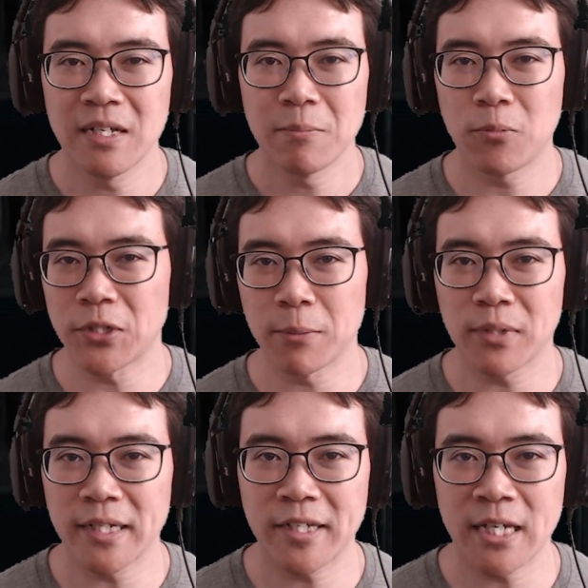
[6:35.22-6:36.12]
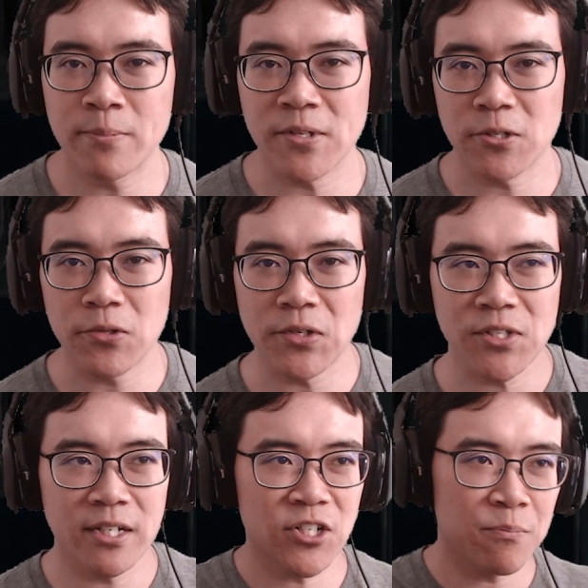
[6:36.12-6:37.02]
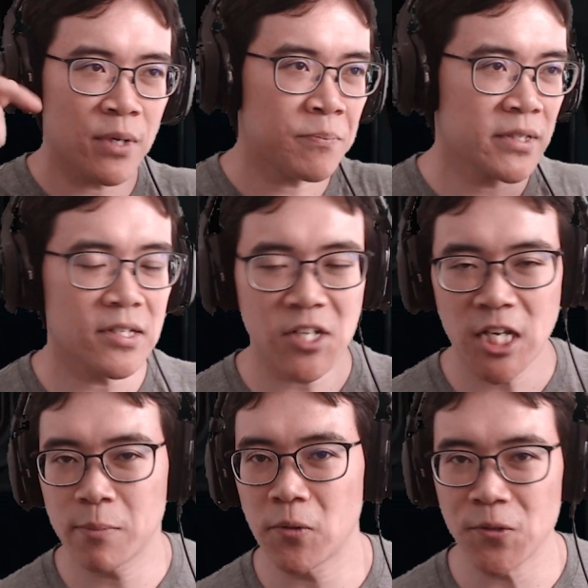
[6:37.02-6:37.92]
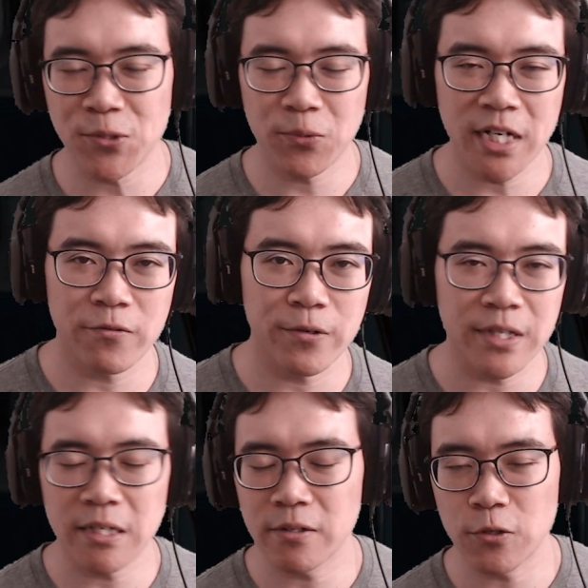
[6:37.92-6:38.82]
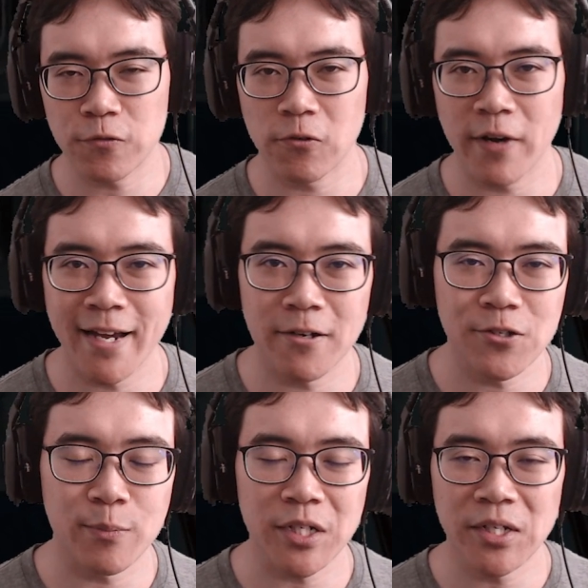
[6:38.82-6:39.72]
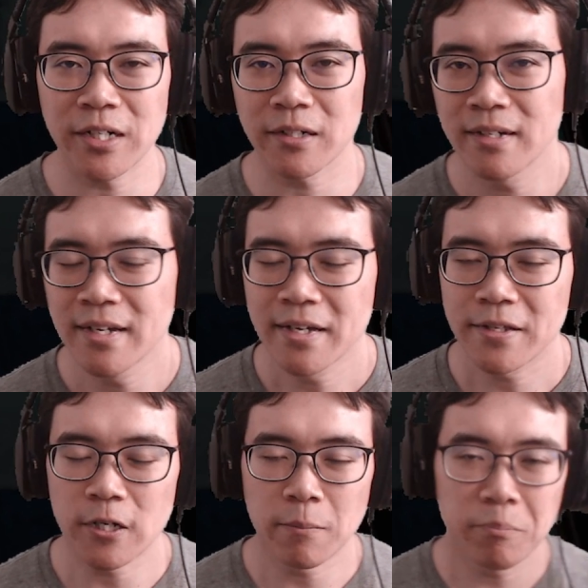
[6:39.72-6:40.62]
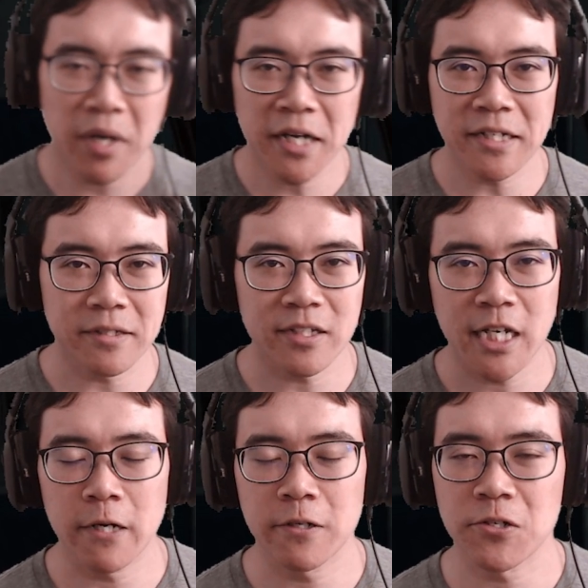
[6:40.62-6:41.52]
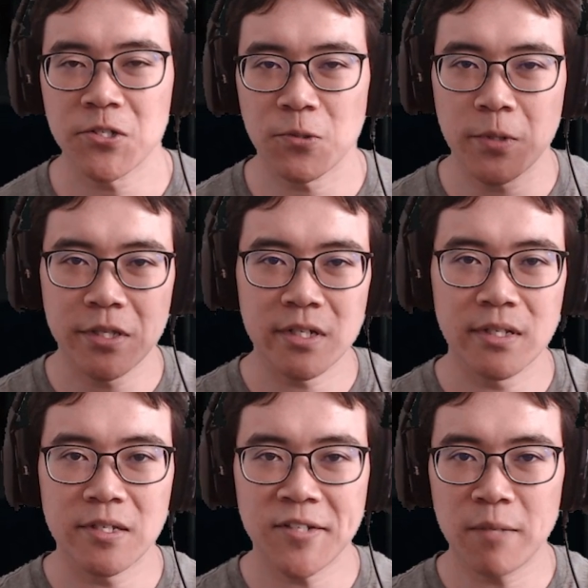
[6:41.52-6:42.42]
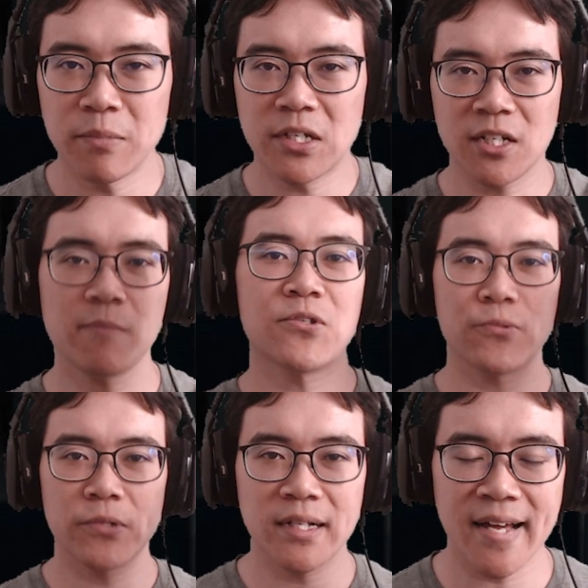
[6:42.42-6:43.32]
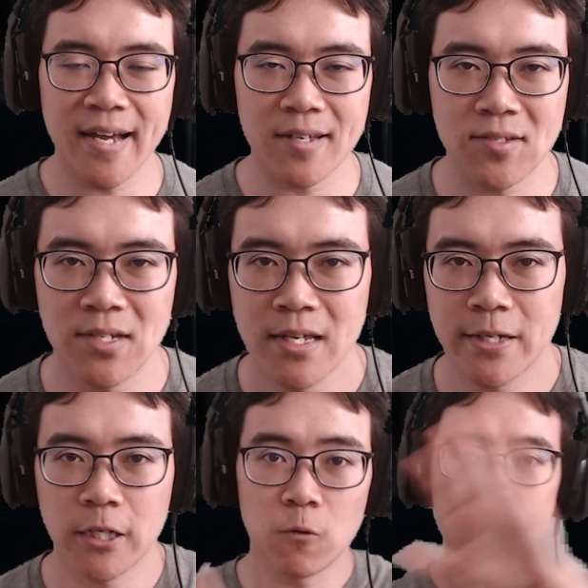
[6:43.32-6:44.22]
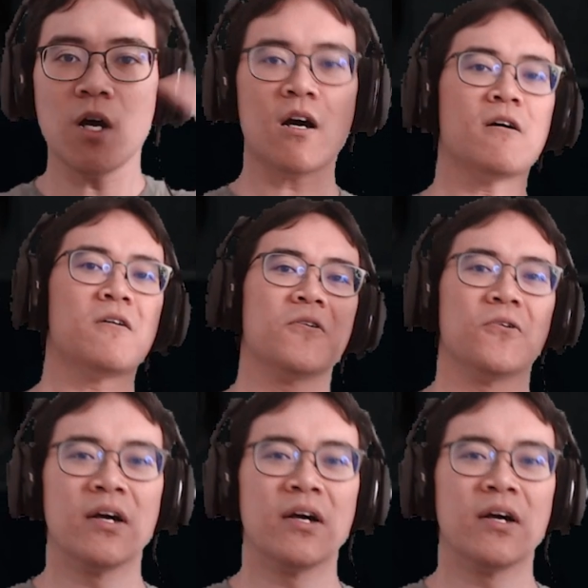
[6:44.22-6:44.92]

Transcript: when they play games, they do things like jump up on the tables or whatever, and they goof around. But here, they're embodying the character, so when the zombie comes through the glass, they go, whoa!